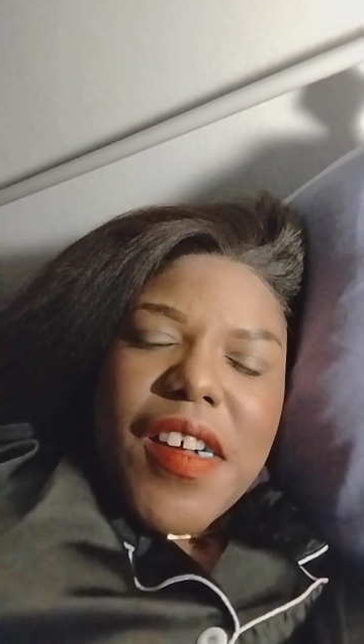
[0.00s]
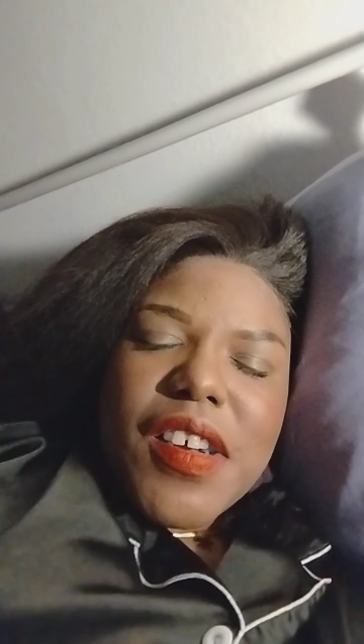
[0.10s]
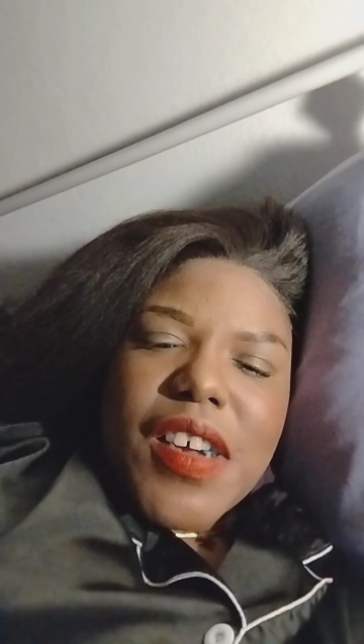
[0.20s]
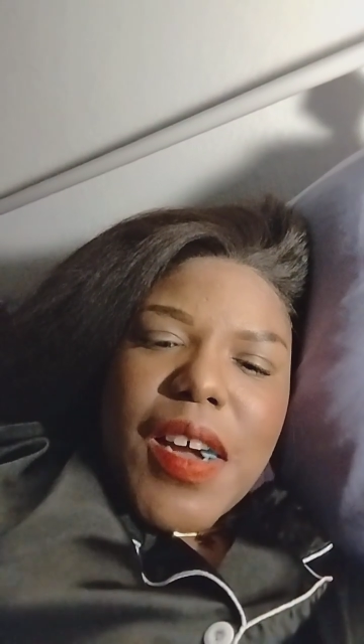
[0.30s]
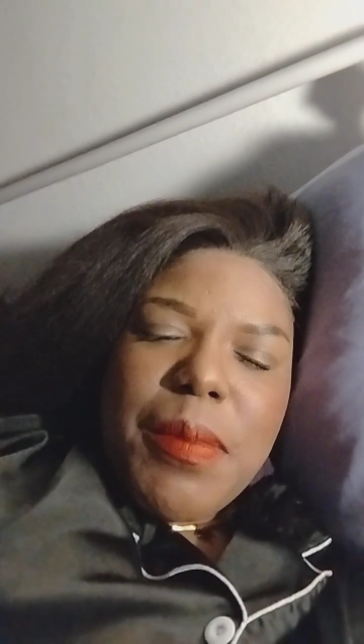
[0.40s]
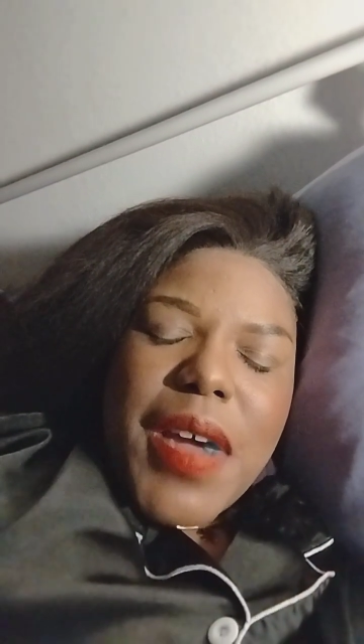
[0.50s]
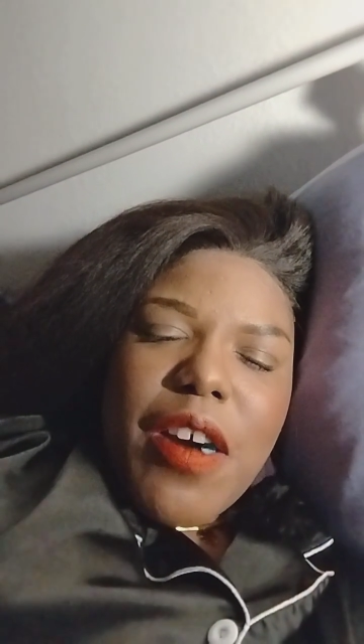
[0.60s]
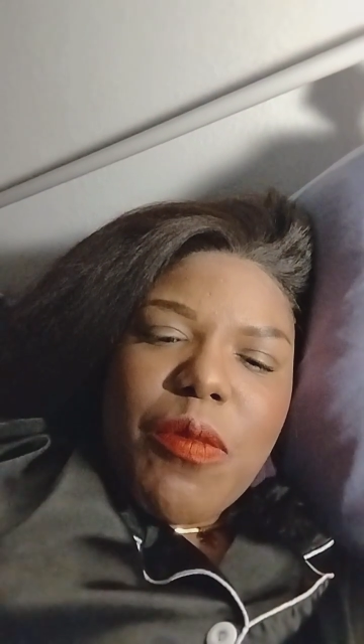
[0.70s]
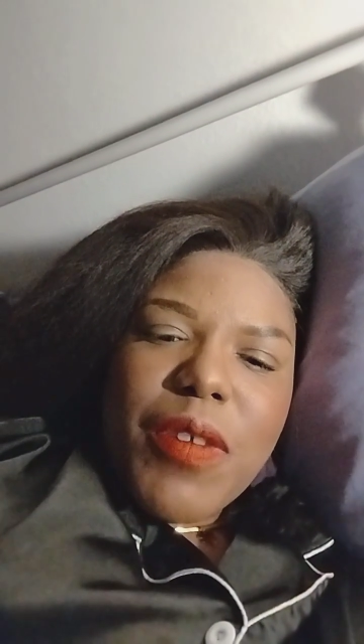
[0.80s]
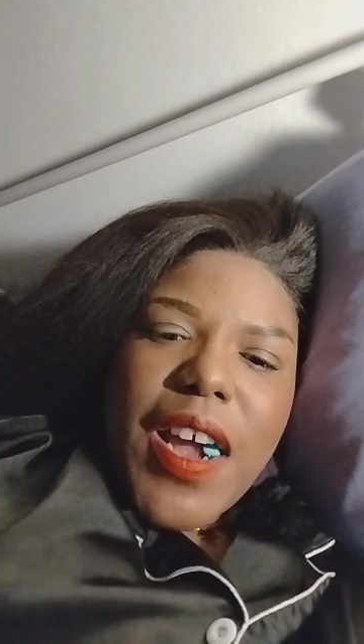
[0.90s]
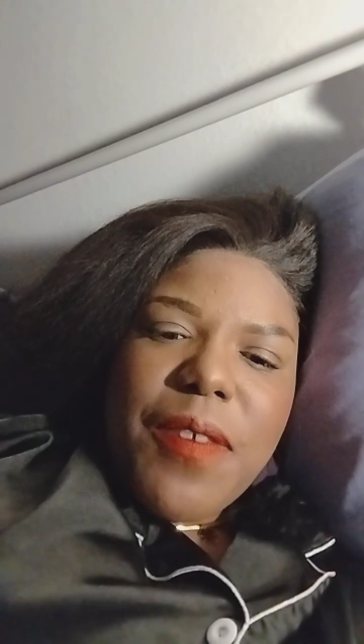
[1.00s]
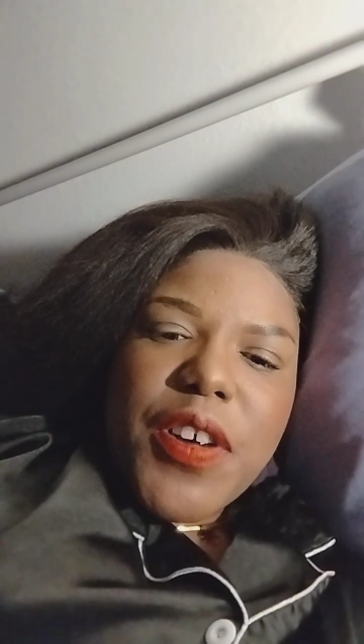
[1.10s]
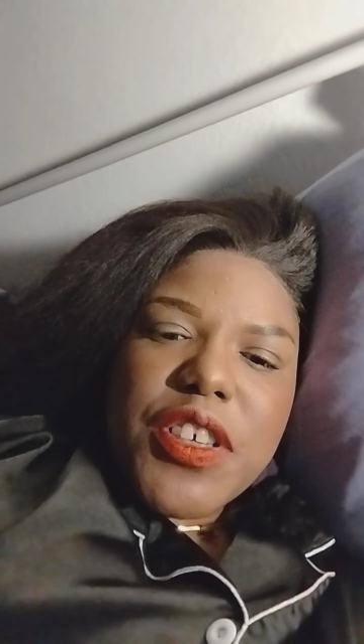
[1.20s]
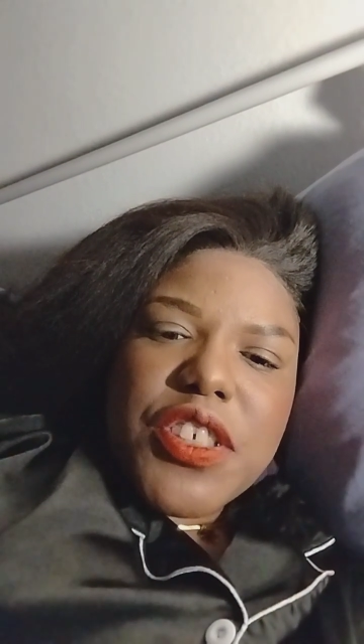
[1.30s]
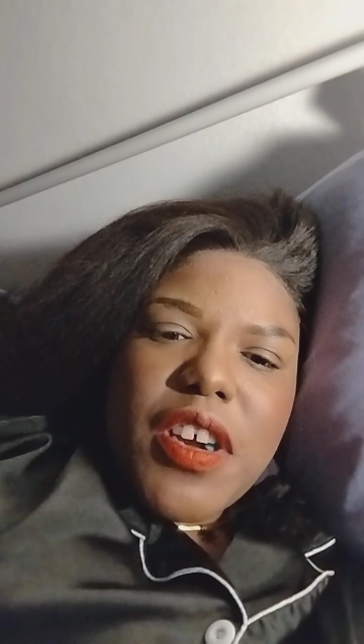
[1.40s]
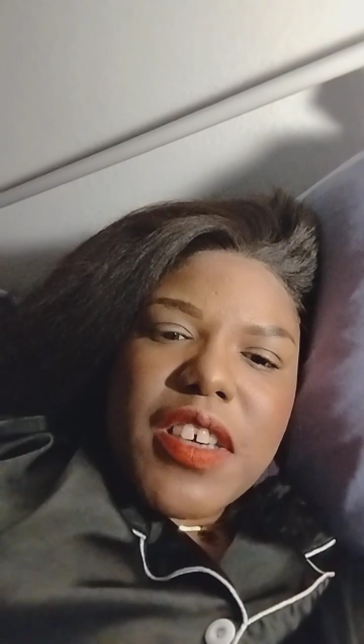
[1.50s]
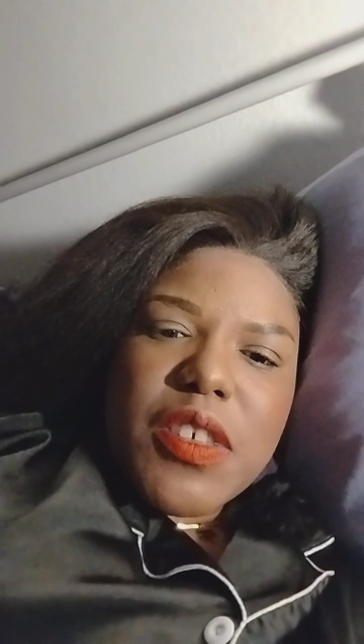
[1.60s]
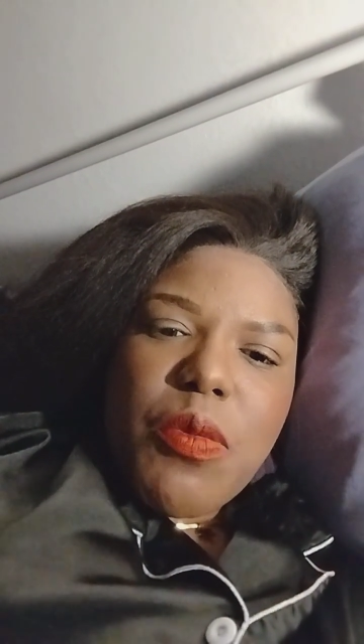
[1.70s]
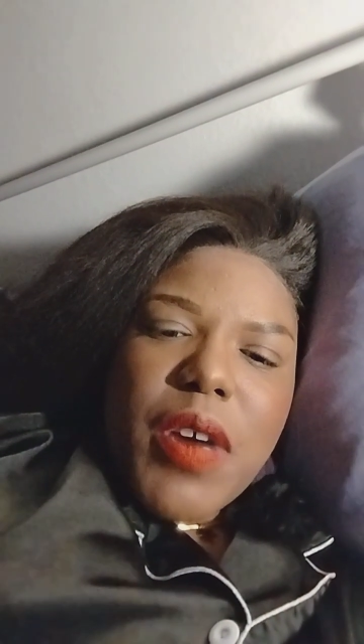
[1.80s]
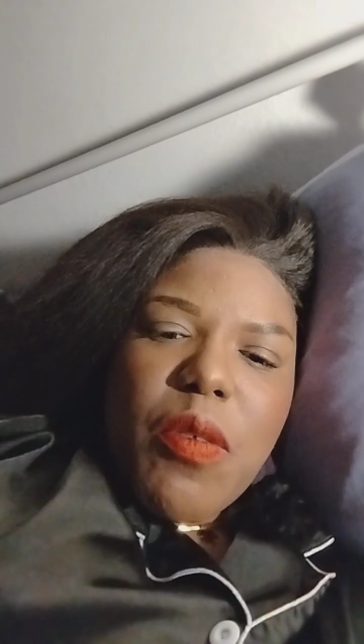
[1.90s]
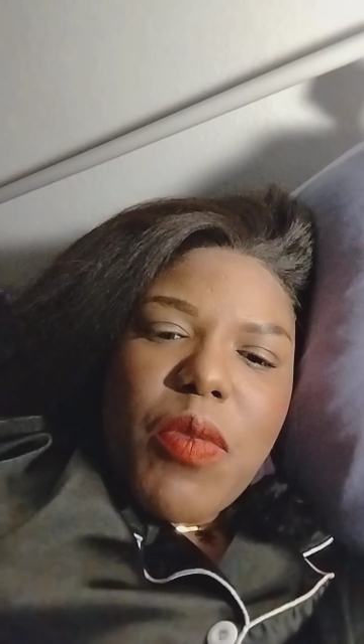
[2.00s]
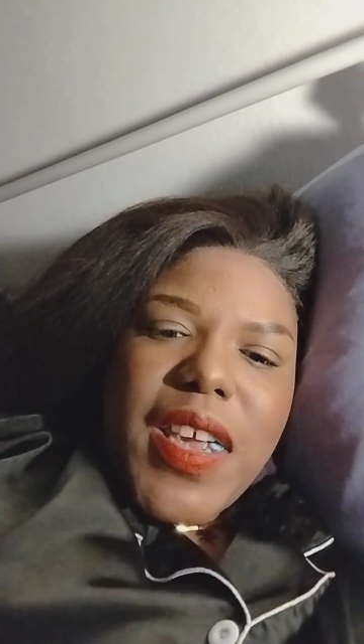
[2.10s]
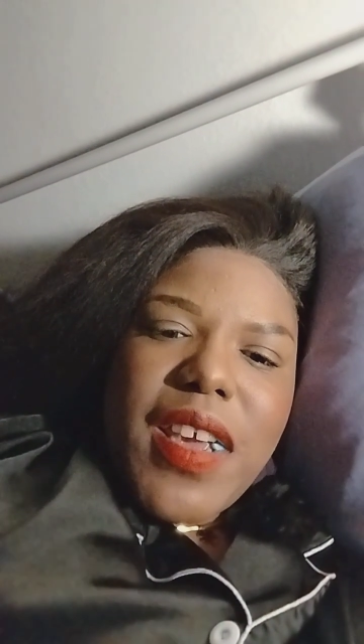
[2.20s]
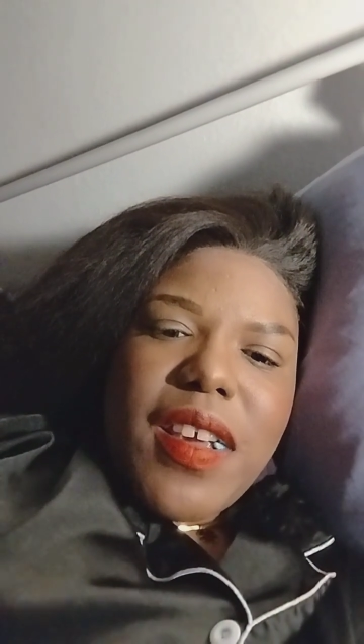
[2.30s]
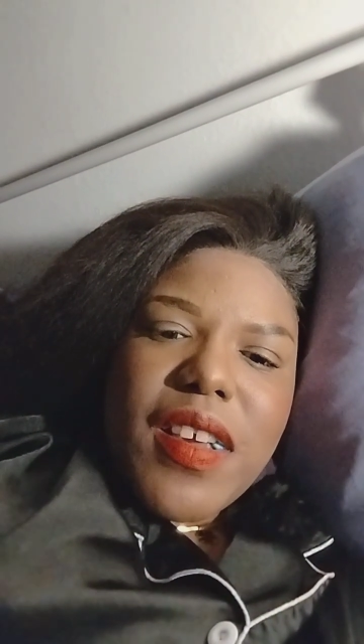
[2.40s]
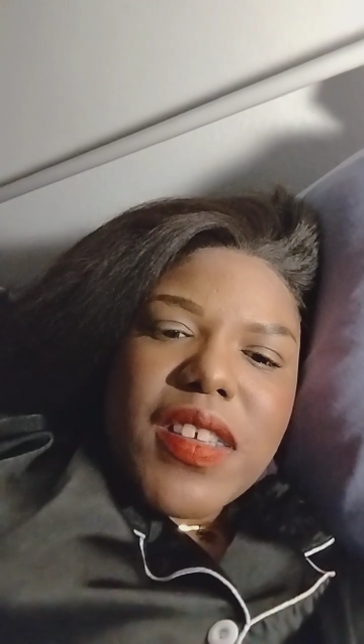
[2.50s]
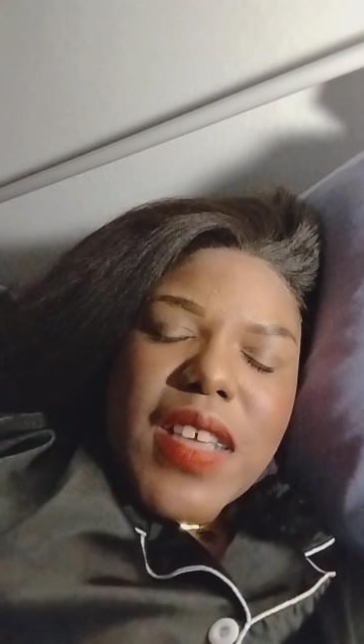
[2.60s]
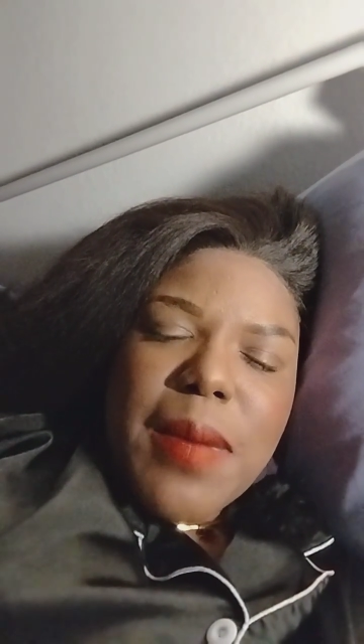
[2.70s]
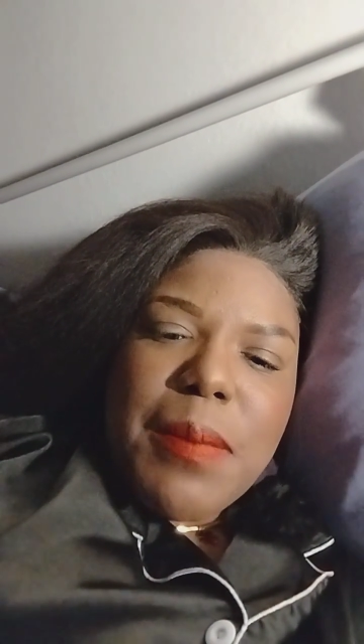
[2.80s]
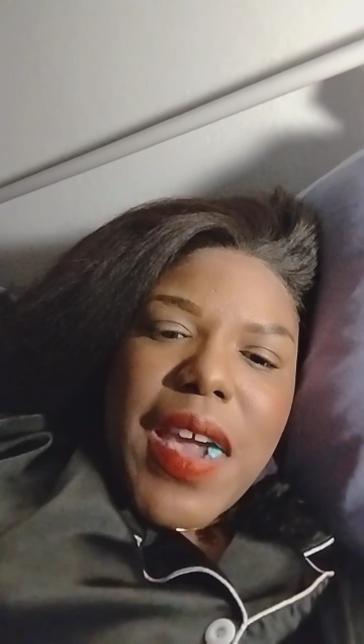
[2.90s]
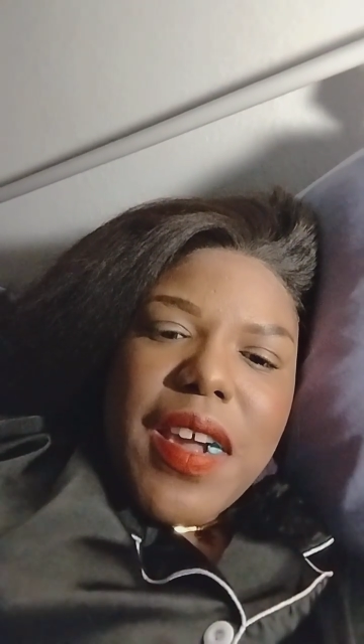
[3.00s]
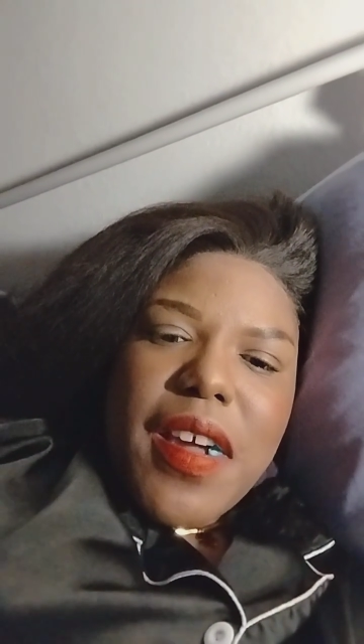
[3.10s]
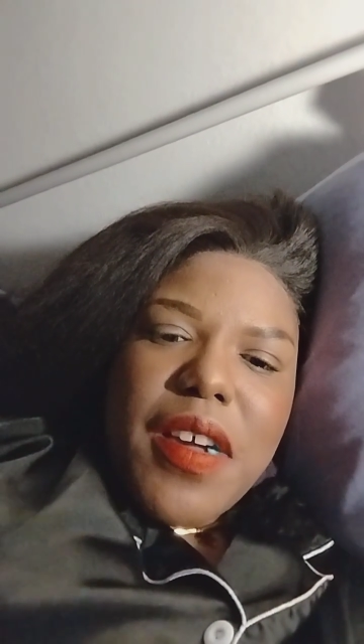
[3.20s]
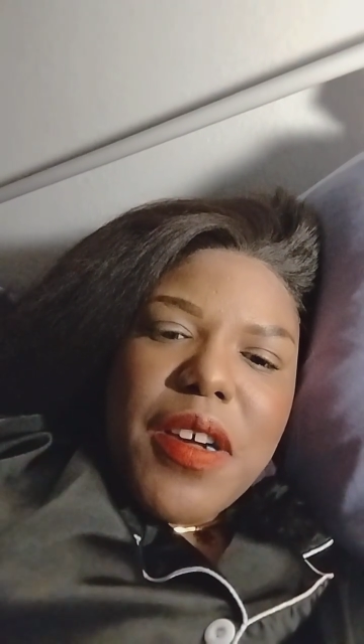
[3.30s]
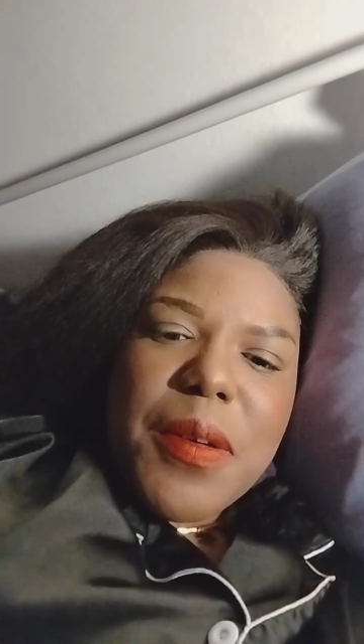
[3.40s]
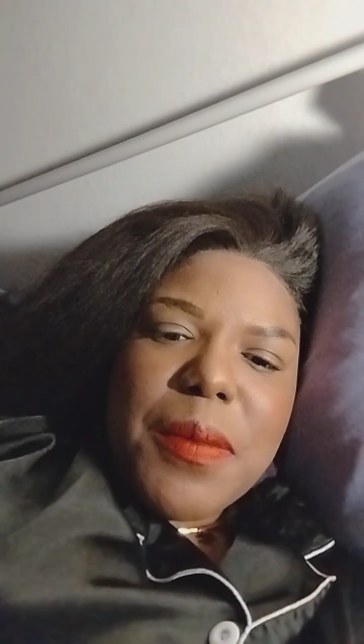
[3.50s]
about when I first started to wear wigs and makeup.